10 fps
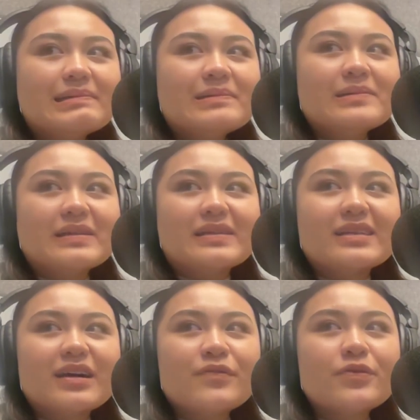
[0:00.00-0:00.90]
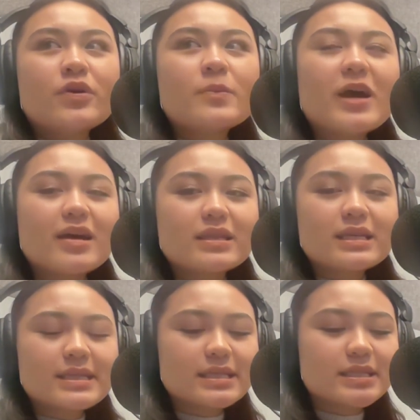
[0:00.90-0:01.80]
Oh, I've thought about
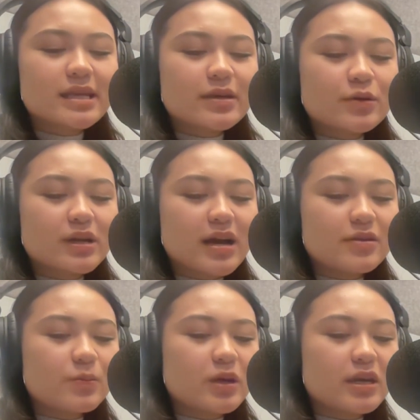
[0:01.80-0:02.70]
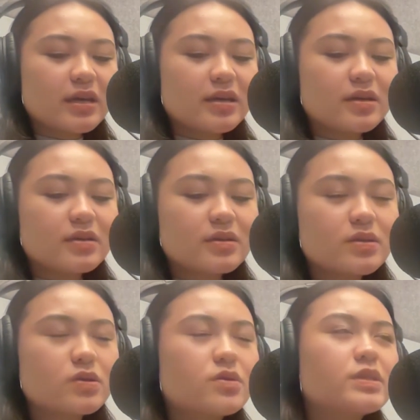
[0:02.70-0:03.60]
this. It would either be
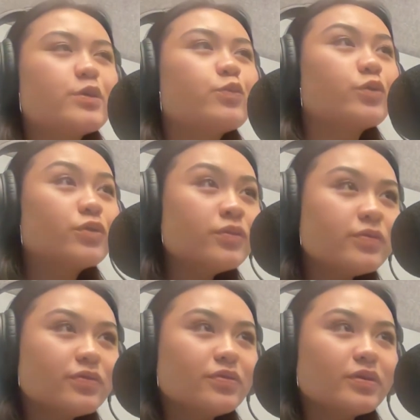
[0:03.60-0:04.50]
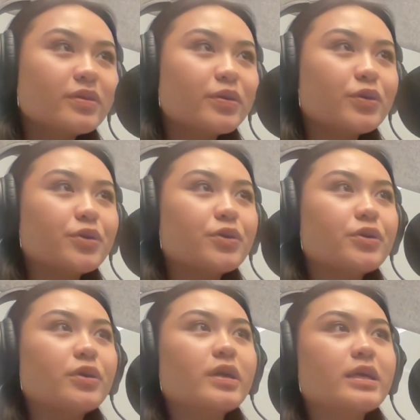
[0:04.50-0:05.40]
Susie Wolff,
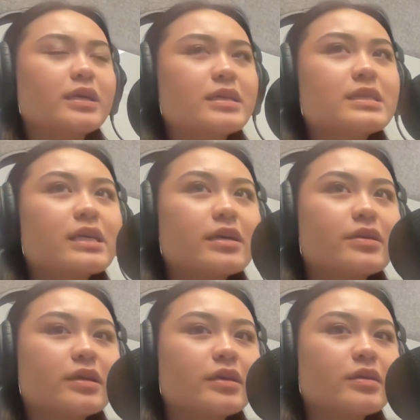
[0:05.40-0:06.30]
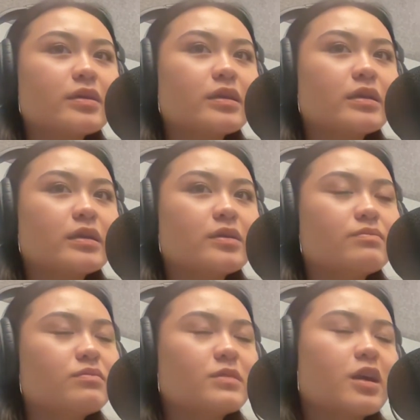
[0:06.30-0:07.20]
who is, I think, the
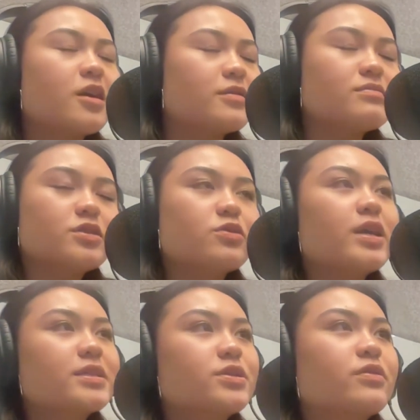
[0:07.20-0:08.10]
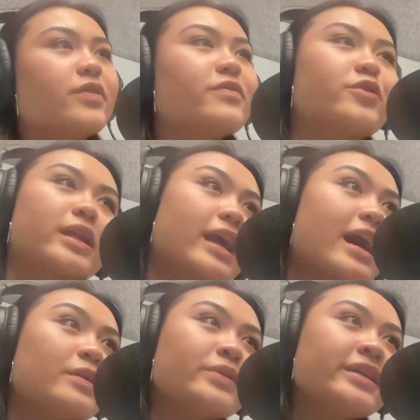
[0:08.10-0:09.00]
current director of F1 mm.
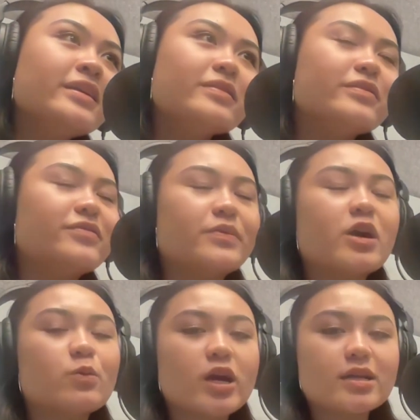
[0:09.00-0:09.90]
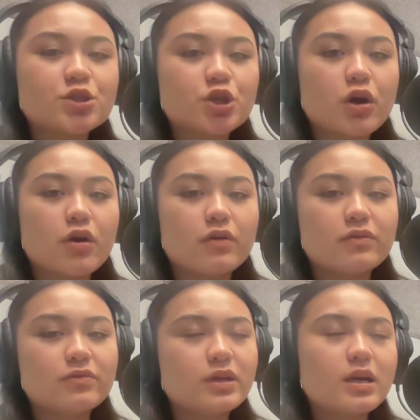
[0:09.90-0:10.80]
Academy, the female branch
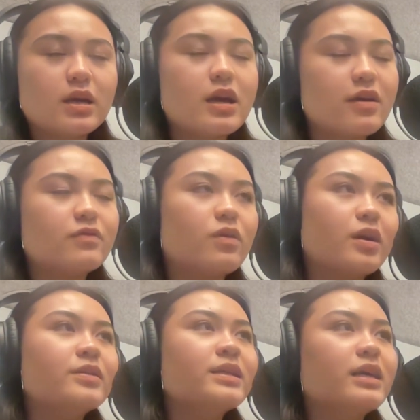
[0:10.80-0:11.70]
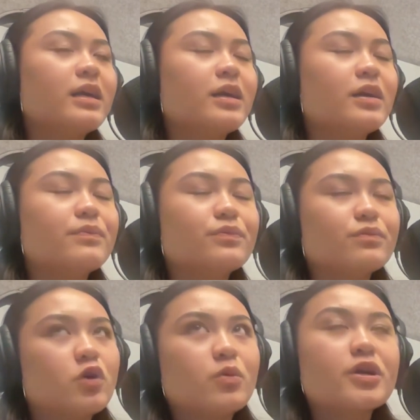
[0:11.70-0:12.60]
of F1 yep. Um,
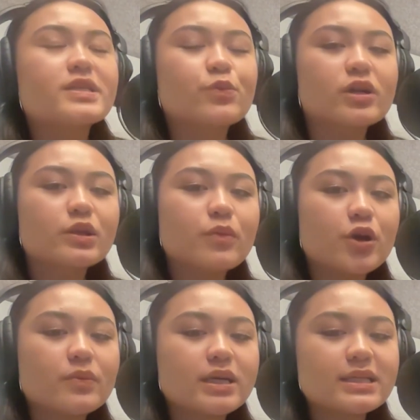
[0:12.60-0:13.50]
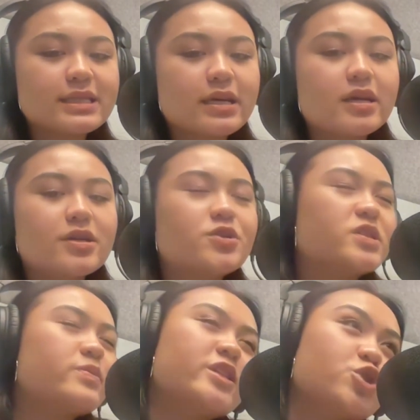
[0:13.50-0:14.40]
or motorsport at the moment. She
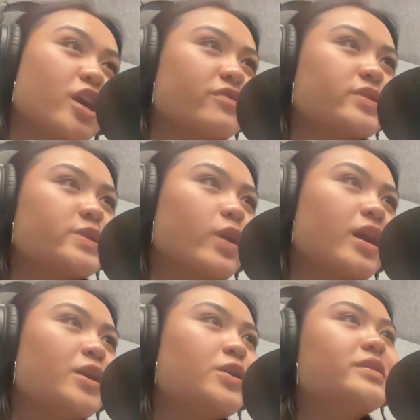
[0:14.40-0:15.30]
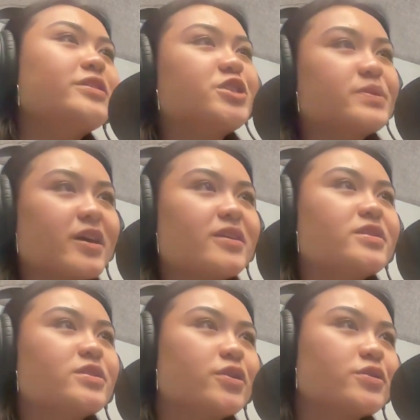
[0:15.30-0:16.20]
used to be a driver as well, and she's married
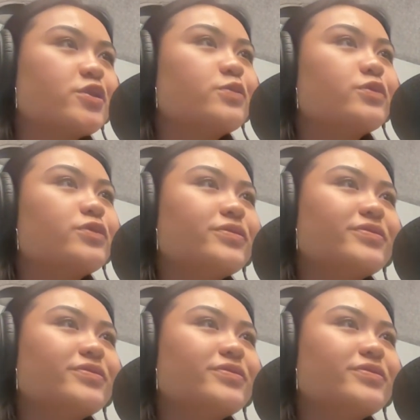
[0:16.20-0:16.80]
to Toto Wolff.